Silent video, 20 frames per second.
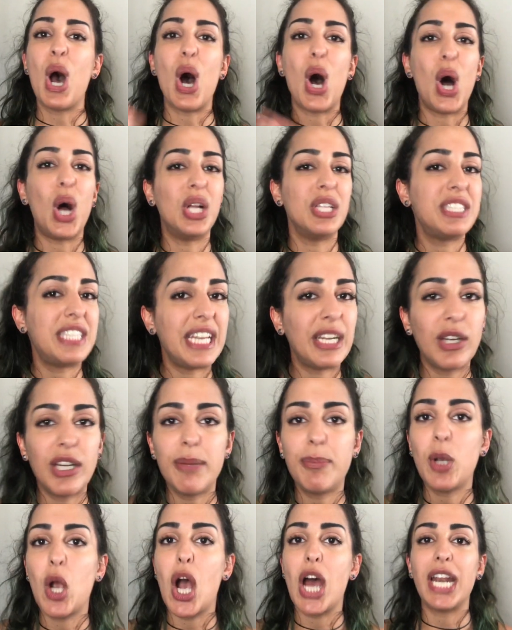all
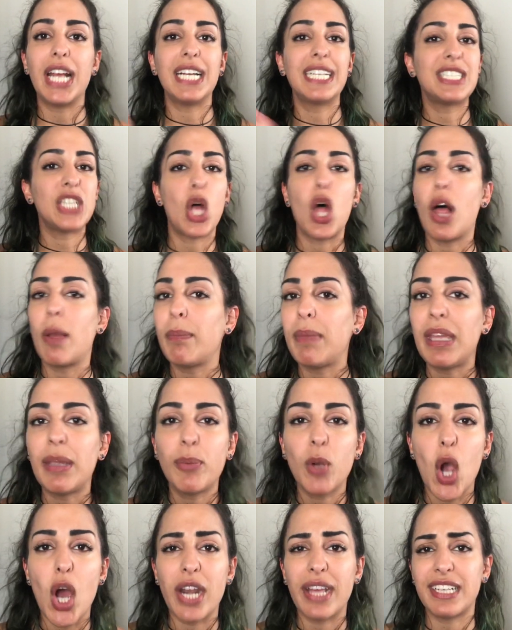dairy products, all meat
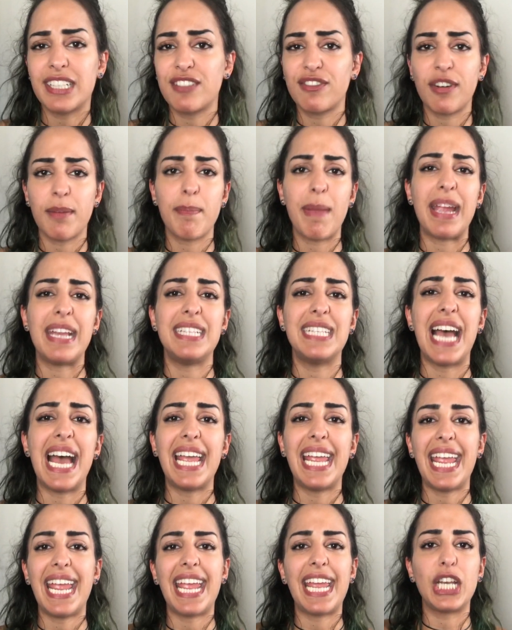products from my
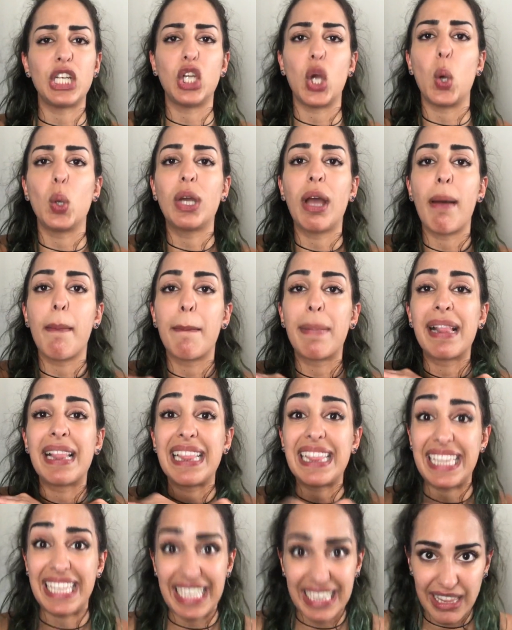diet and go
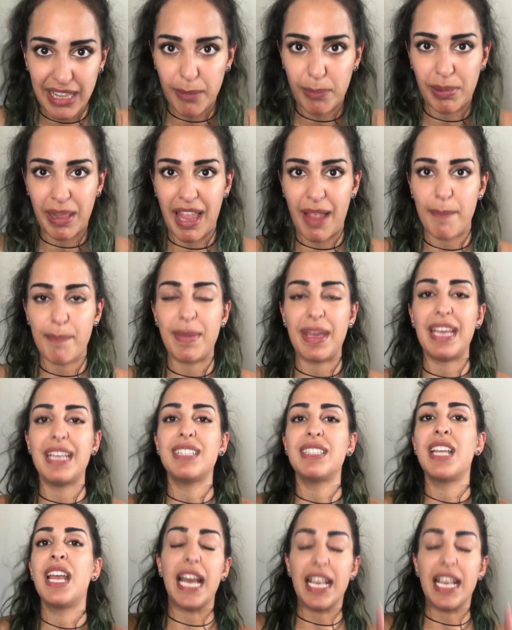completely plant-based.